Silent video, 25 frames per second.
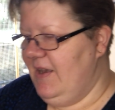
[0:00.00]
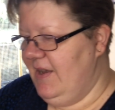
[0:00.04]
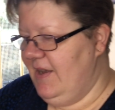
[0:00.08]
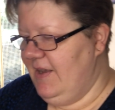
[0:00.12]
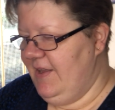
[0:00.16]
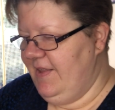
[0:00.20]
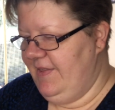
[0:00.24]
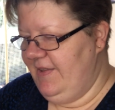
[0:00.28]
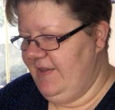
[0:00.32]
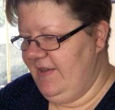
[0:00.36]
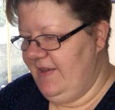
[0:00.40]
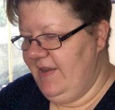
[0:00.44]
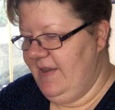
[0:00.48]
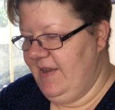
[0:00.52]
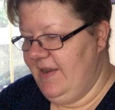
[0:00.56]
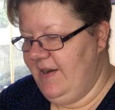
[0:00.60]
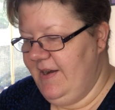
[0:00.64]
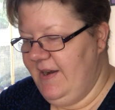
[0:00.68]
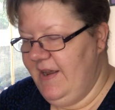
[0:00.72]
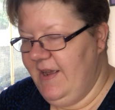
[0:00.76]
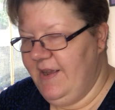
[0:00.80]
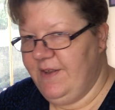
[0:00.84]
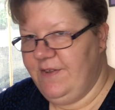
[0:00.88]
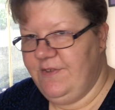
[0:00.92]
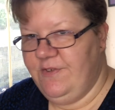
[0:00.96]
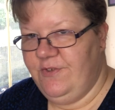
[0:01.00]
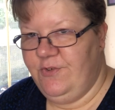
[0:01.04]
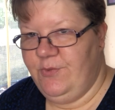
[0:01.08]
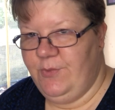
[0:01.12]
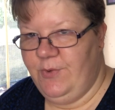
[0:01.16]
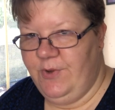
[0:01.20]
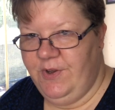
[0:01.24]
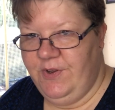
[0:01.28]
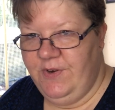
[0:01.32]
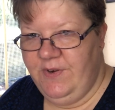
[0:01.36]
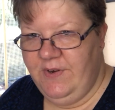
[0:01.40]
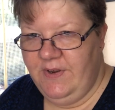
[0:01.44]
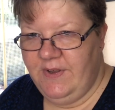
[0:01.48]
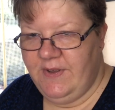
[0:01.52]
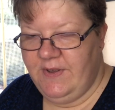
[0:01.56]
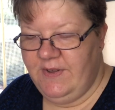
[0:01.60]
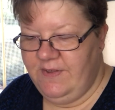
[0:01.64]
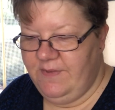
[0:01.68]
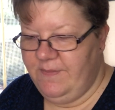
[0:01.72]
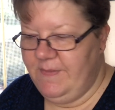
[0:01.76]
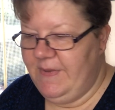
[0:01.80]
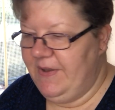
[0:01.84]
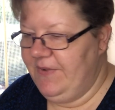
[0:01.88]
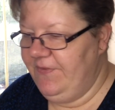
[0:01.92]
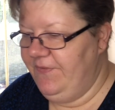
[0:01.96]
The next one
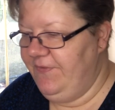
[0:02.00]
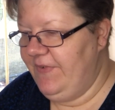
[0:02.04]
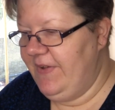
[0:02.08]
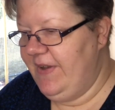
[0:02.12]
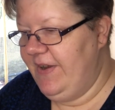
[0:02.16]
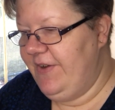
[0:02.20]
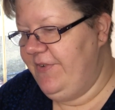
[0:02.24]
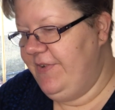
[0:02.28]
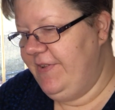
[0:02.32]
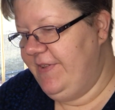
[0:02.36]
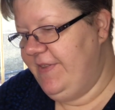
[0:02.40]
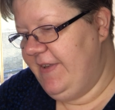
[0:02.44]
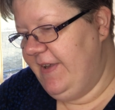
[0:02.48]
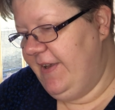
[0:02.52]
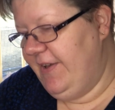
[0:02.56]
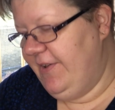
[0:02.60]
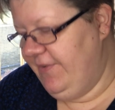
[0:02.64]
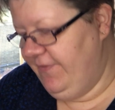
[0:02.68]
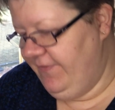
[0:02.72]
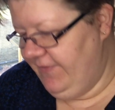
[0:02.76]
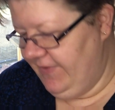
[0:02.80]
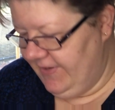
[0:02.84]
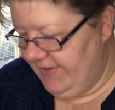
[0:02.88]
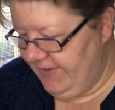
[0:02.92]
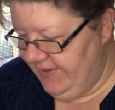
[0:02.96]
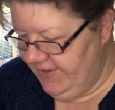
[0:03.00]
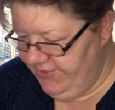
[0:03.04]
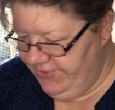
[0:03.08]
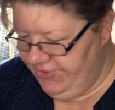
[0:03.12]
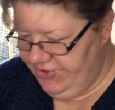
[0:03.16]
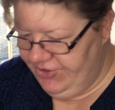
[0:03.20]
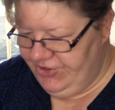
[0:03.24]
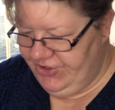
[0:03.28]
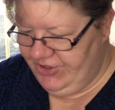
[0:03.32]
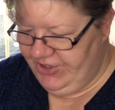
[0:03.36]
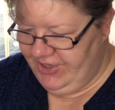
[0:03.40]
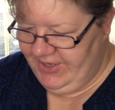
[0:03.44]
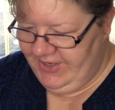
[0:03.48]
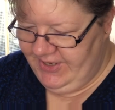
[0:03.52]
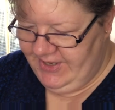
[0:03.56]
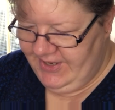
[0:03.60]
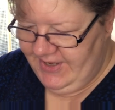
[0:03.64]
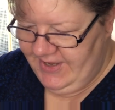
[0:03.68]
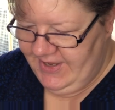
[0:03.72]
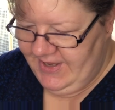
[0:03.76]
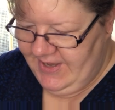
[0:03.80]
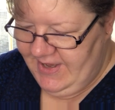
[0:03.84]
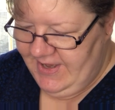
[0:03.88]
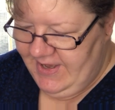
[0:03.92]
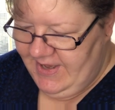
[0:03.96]
is my Fairy Tale Village.
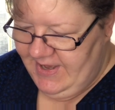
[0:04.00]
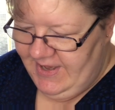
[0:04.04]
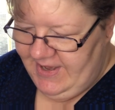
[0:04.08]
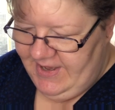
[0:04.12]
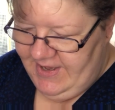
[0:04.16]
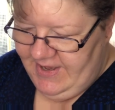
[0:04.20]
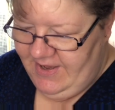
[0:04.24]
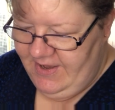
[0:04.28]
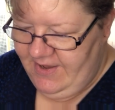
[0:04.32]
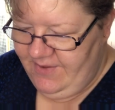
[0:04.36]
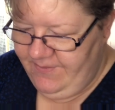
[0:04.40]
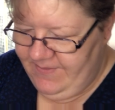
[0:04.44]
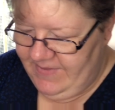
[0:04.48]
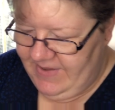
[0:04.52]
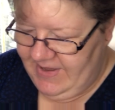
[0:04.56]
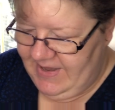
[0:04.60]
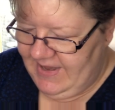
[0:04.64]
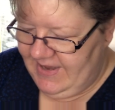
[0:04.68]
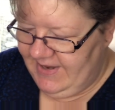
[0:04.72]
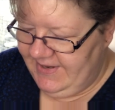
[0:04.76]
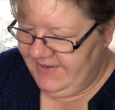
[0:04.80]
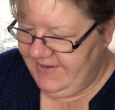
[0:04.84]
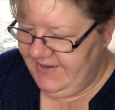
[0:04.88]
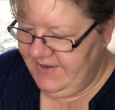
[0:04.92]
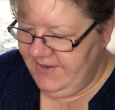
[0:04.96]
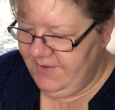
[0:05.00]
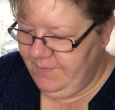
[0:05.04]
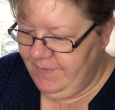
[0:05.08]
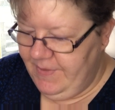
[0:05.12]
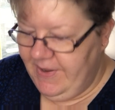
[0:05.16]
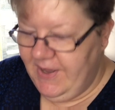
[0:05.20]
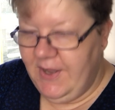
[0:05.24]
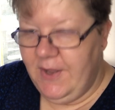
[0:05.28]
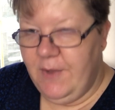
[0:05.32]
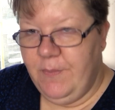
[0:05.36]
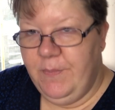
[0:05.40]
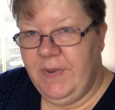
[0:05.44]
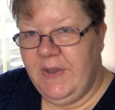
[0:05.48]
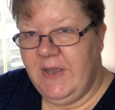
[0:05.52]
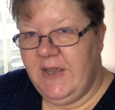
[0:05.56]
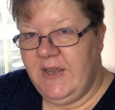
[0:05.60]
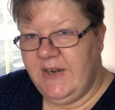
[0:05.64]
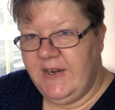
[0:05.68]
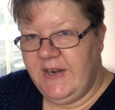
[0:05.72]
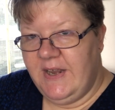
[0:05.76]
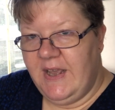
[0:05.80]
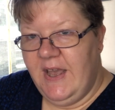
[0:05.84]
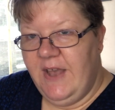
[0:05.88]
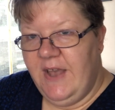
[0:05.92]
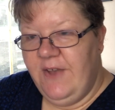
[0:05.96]
I did buy a
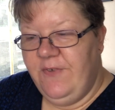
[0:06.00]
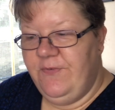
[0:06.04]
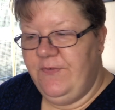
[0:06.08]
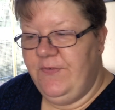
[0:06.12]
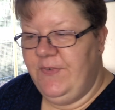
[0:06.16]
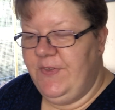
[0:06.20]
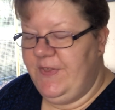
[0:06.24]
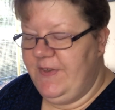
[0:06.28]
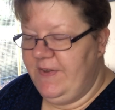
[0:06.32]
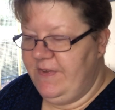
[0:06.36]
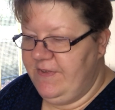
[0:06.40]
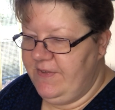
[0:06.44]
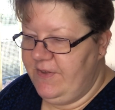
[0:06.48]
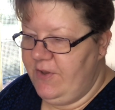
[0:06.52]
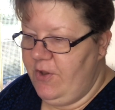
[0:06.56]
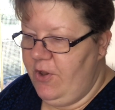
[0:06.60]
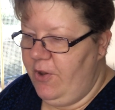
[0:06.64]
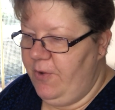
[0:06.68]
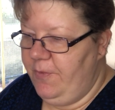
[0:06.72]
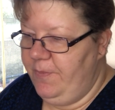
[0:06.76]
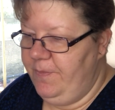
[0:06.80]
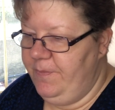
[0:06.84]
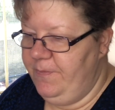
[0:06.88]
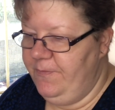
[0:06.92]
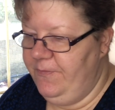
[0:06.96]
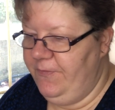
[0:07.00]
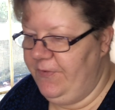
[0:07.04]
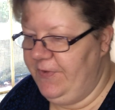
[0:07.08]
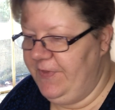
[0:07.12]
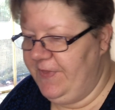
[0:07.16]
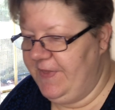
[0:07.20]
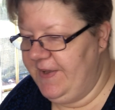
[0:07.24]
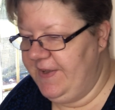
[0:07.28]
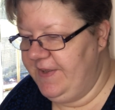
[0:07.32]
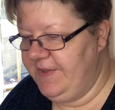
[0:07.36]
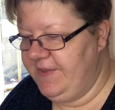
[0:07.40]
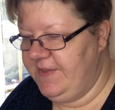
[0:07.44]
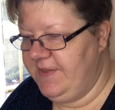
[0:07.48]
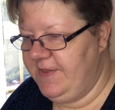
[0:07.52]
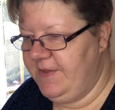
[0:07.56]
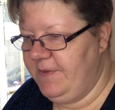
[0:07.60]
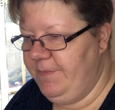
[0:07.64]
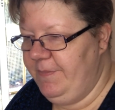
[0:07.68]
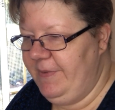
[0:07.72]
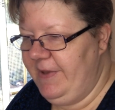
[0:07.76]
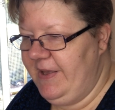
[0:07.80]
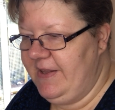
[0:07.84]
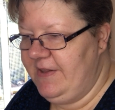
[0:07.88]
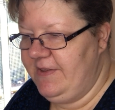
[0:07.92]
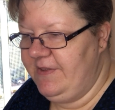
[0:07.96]
PDF for this
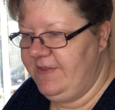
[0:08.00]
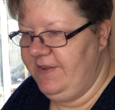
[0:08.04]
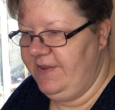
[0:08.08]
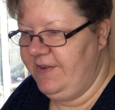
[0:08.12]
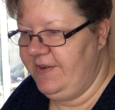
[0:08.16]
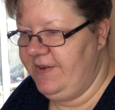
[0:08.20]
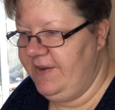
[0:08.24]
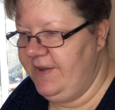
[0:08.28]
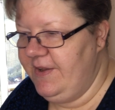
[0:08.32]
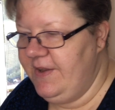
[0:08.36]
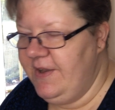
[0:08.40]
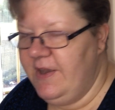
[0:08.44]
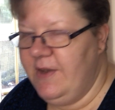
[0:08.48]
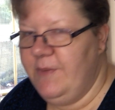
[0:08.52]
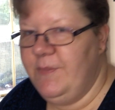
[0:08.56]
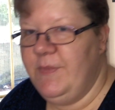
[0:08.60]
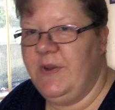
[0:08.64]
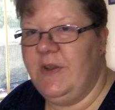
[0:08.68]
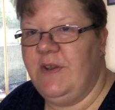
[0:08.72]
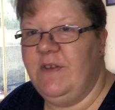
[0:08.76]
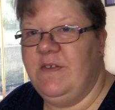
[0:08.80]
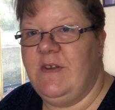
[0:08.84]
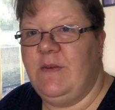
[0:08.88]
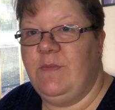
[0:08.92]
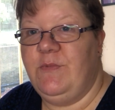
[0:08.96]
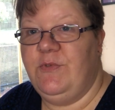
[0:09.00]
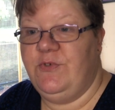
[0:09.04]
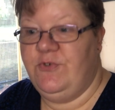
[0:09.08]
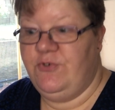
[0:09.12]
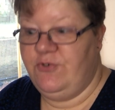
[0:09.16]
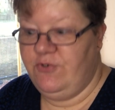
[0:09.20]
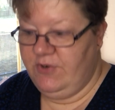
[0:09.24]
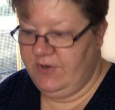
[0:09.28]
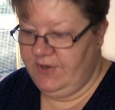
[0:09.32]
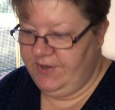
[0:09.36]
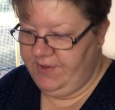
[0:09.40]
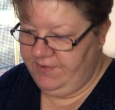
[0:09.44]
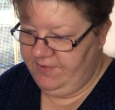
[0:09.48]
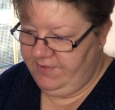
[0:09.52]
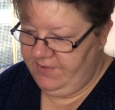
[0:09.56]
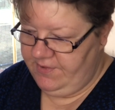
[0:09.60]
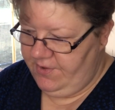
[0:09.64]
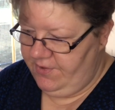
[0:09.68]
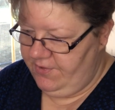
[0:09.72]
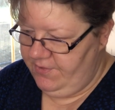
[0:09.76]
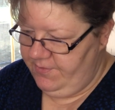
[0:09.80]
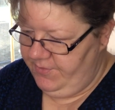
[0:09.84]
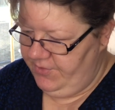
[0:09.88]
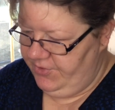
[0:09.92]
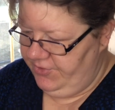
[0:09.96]
pattern because I'm struggling
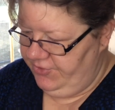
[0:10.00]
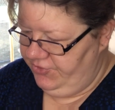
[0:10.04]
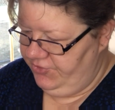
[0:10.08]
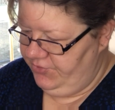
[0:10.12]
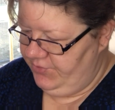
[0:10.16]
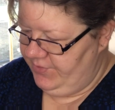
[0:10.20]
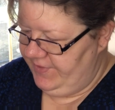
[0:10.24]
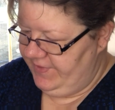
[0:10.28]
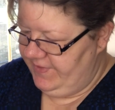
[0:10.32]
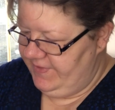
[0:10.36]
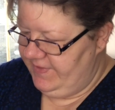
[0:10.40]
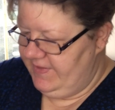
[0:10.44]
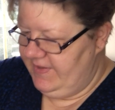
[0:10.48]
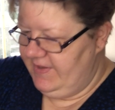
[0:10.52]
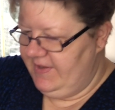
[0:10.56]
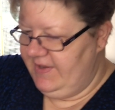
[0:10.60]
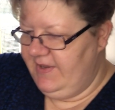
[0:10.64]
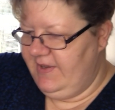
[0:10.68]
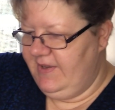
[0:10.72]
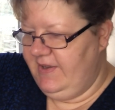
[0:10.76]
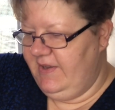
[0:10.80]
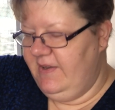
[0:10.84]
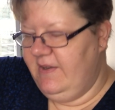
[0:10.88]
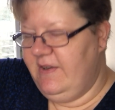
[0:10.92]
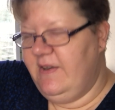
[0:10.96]
so much with the